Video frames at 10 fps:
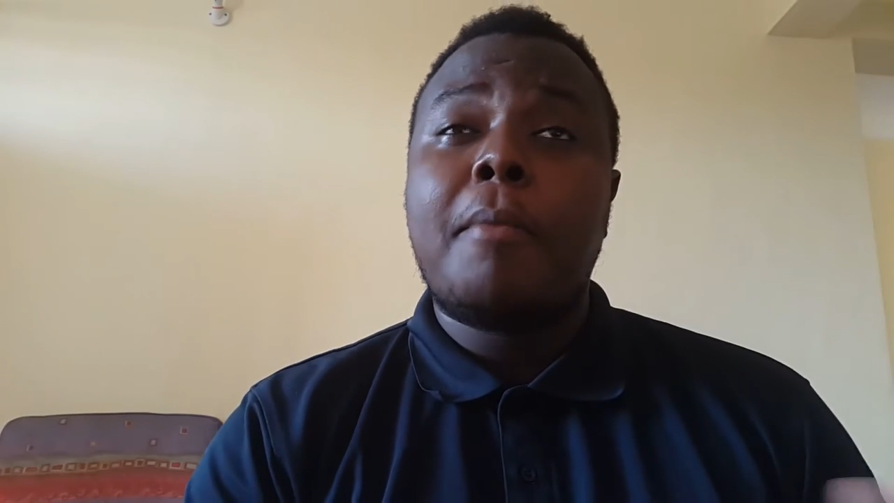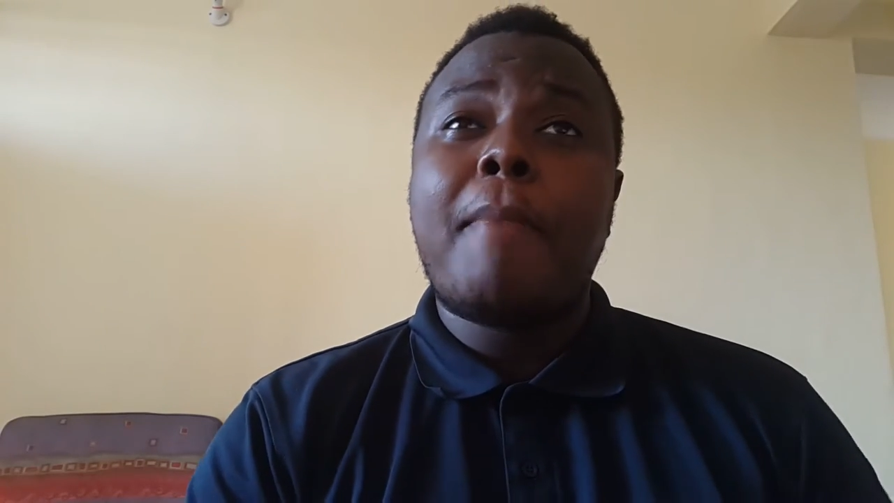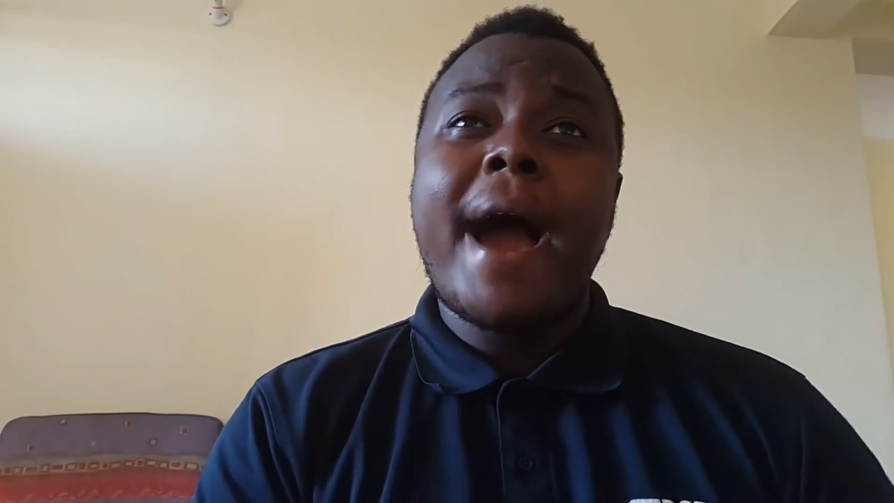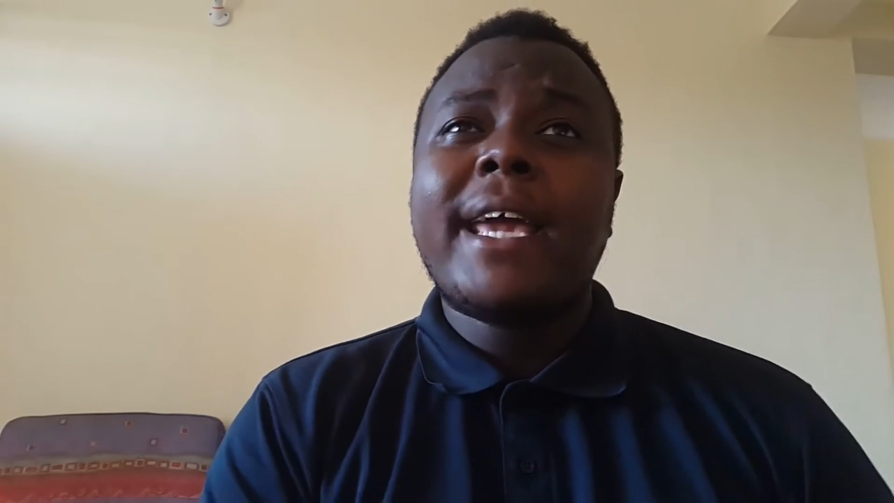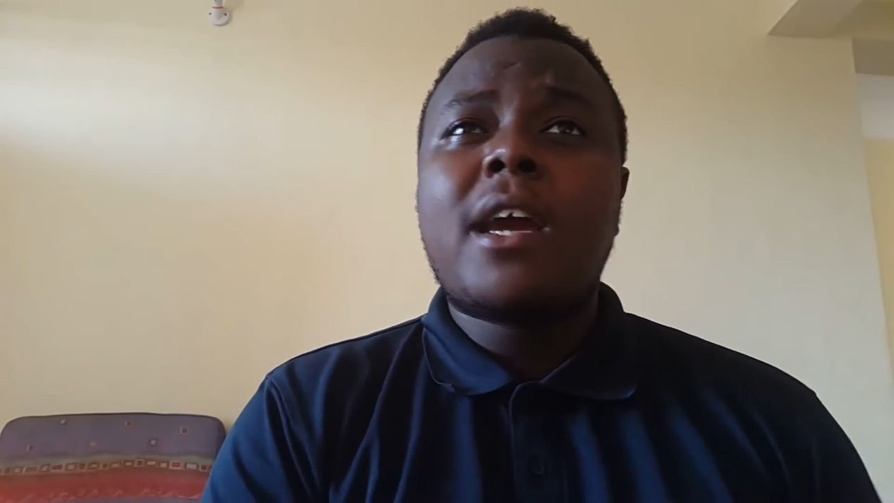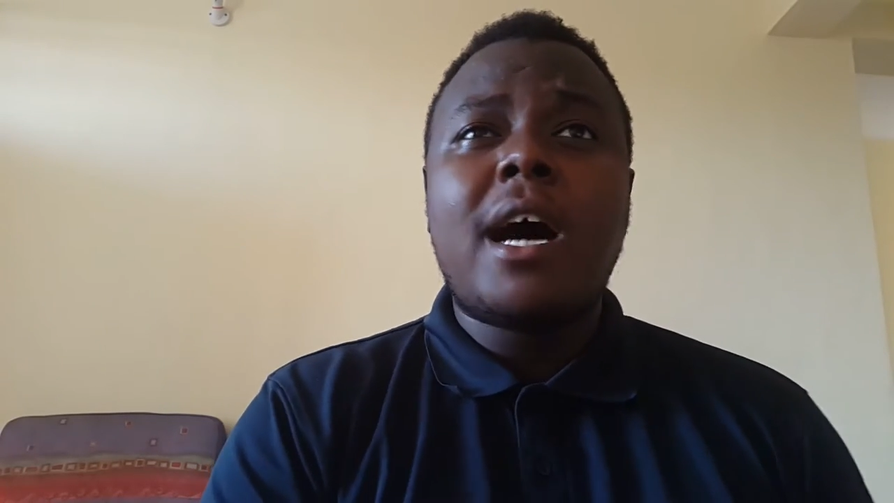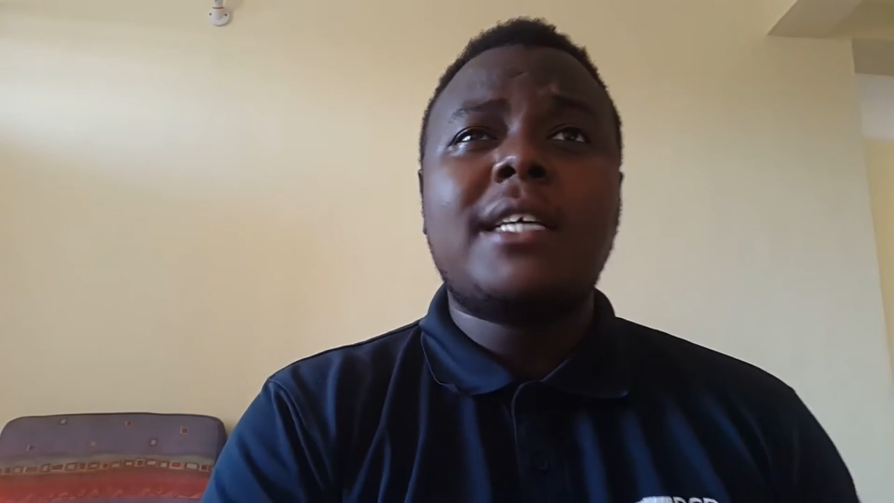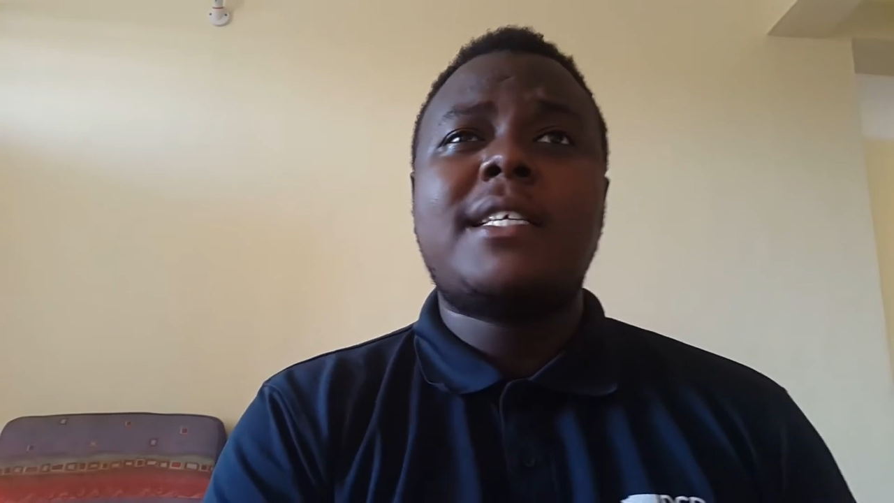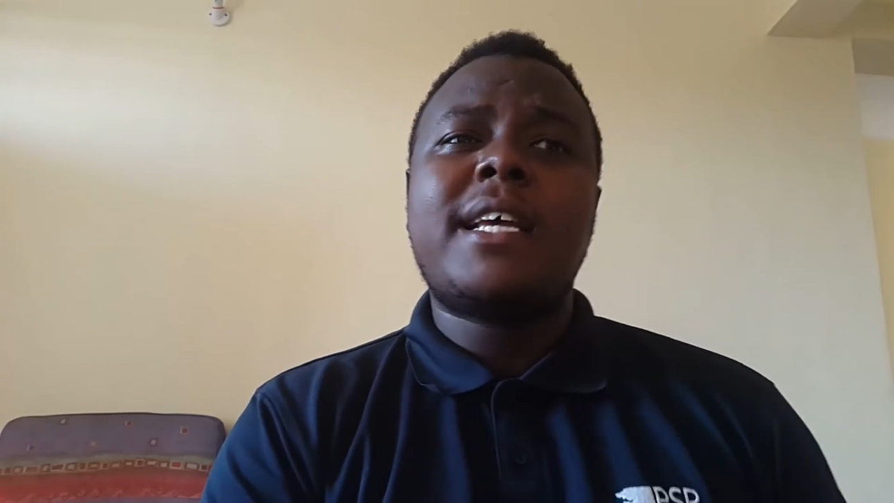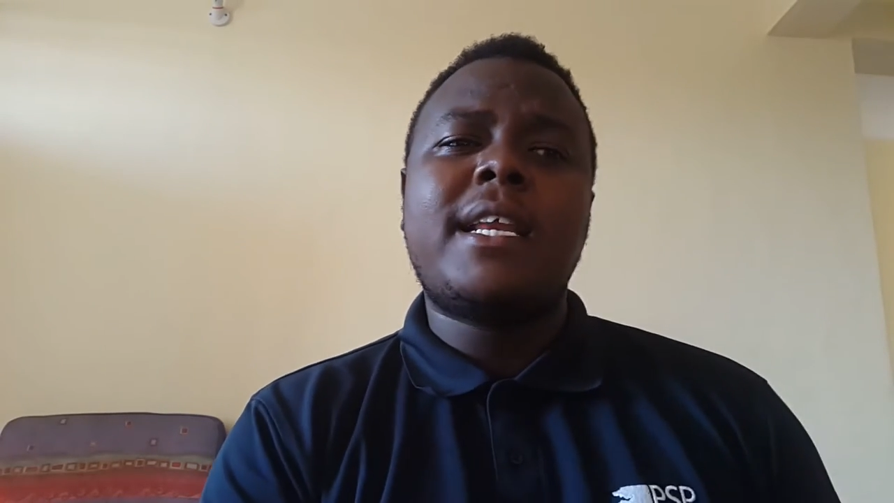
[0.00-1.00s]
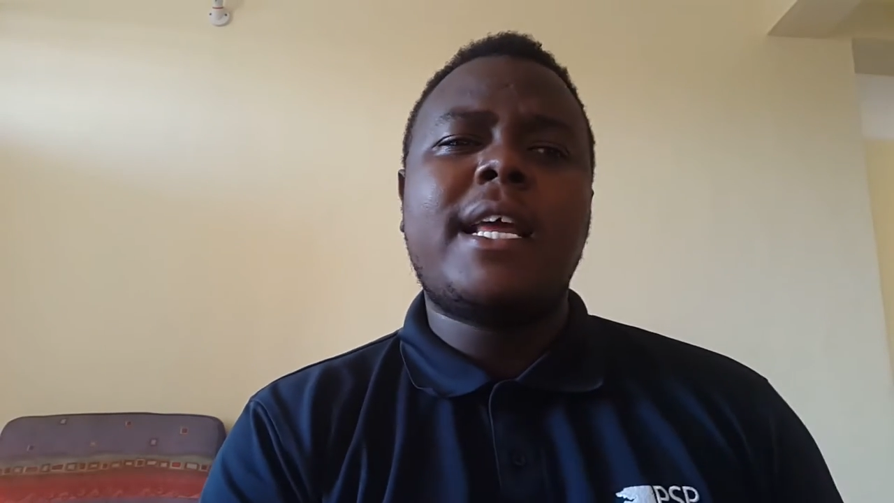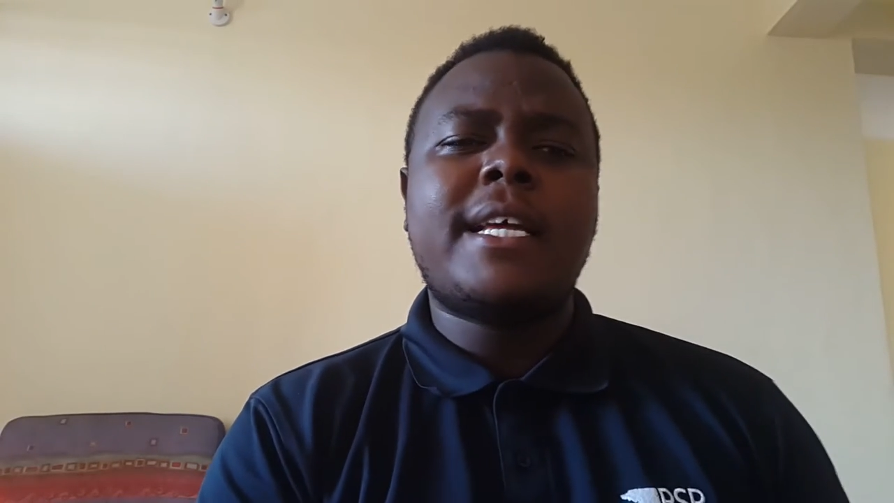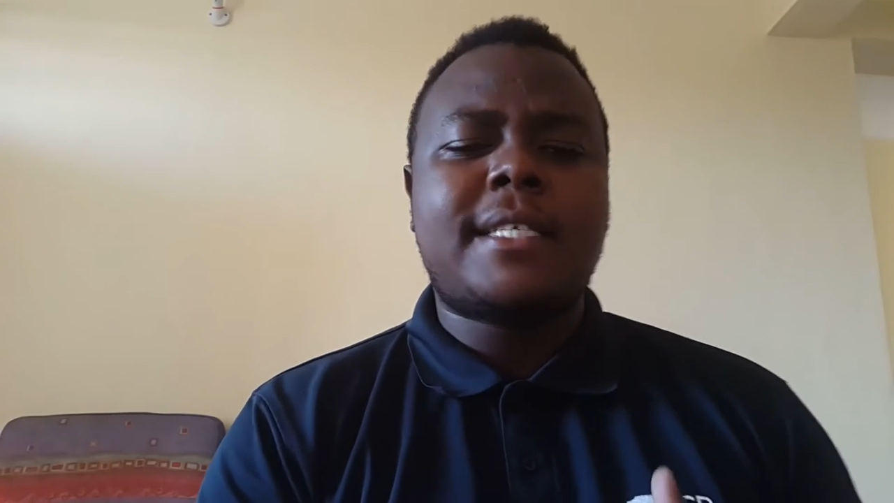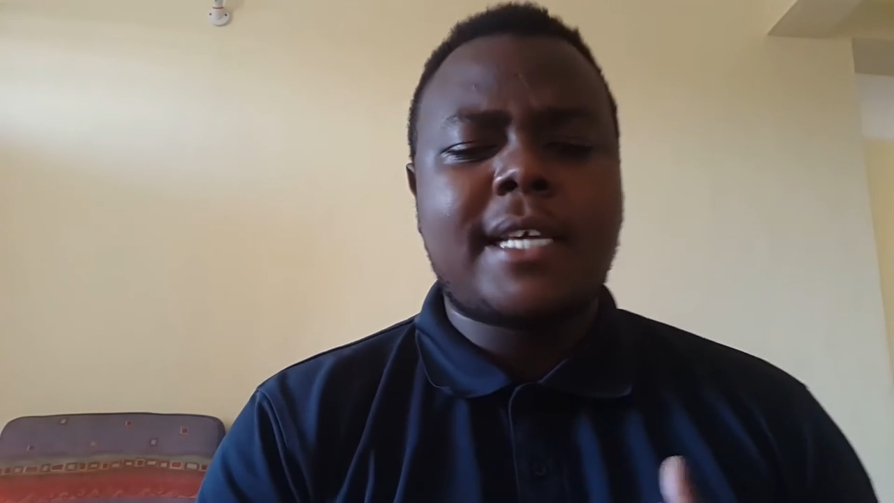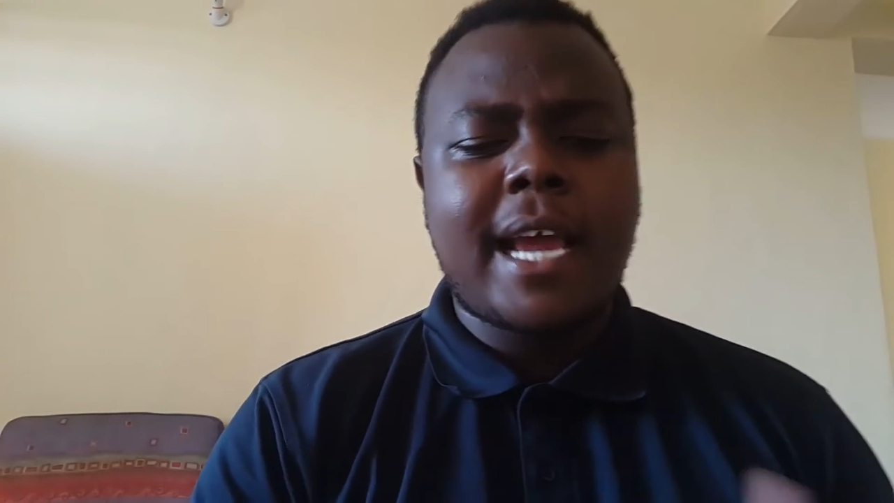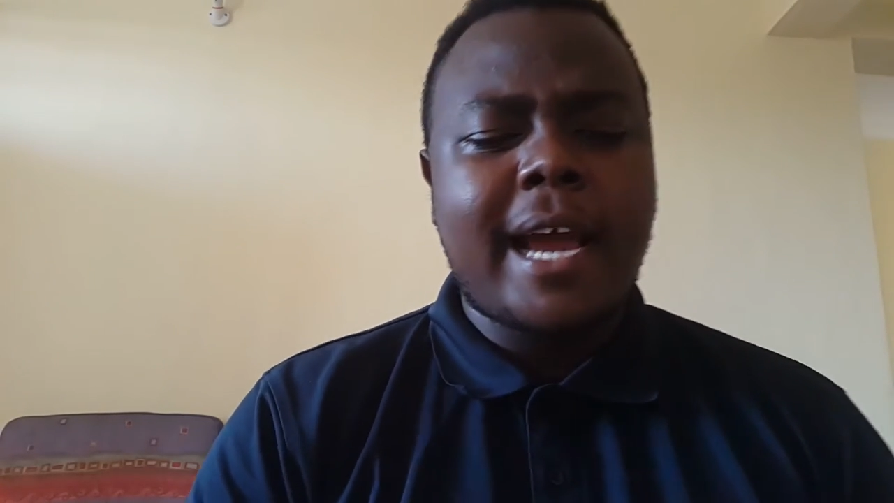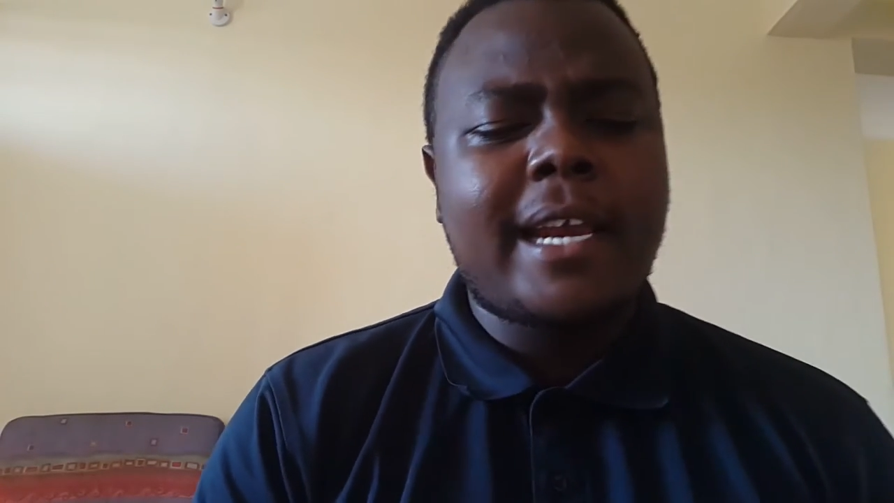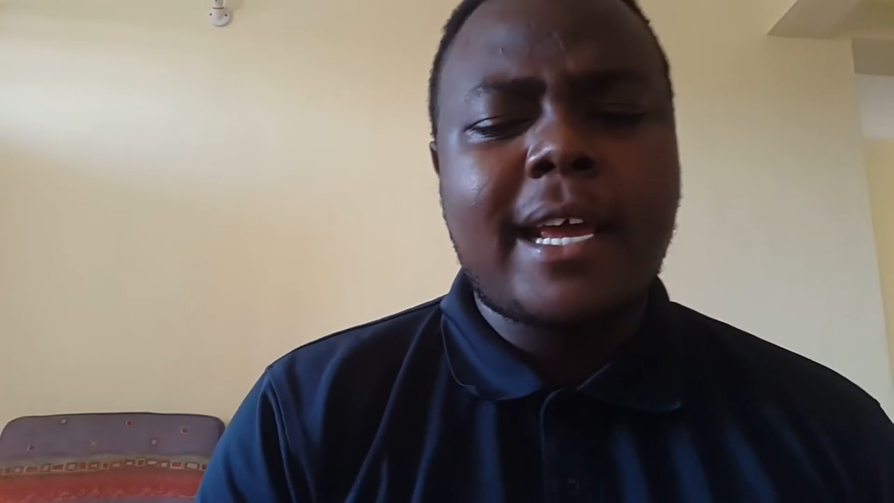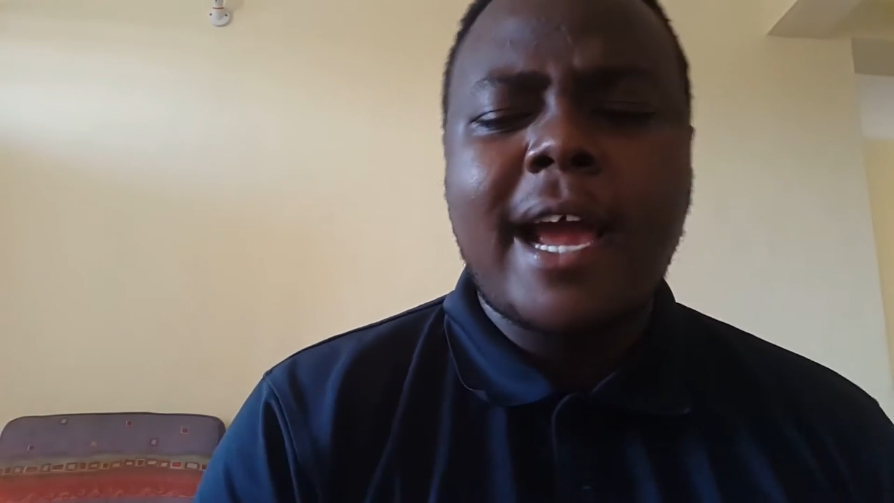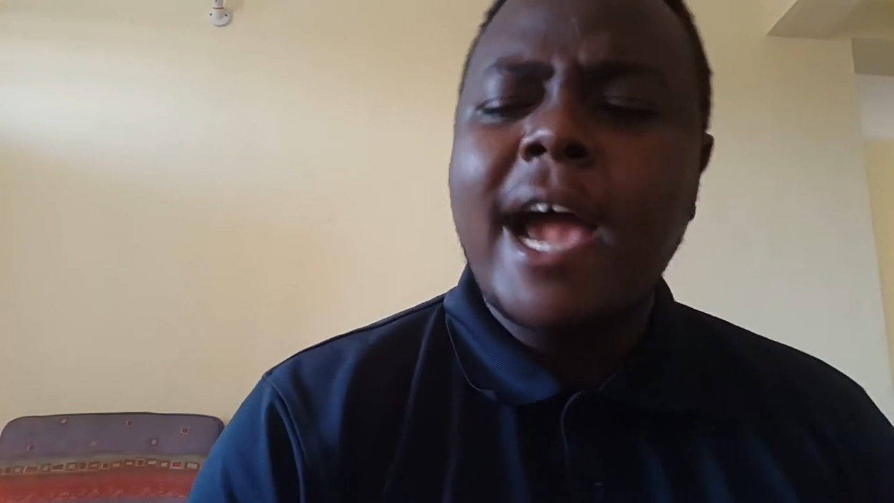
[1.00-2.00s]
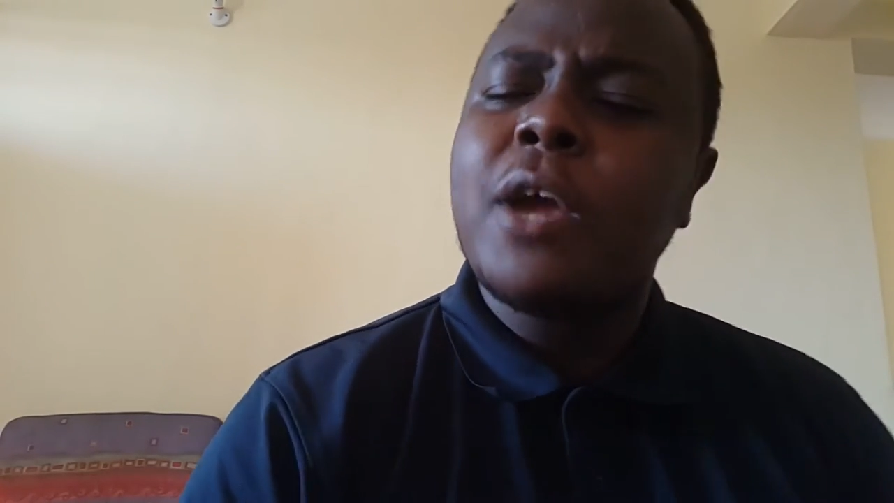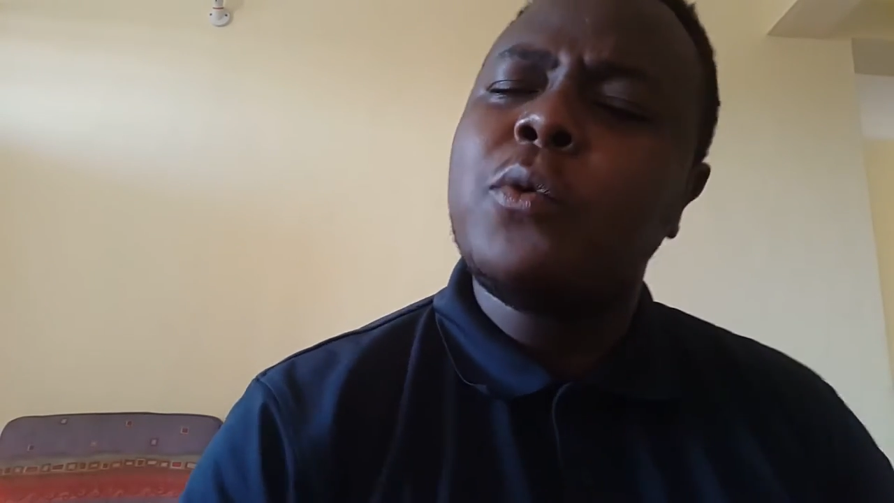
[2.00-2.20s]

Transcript: My cousin is the kind of guy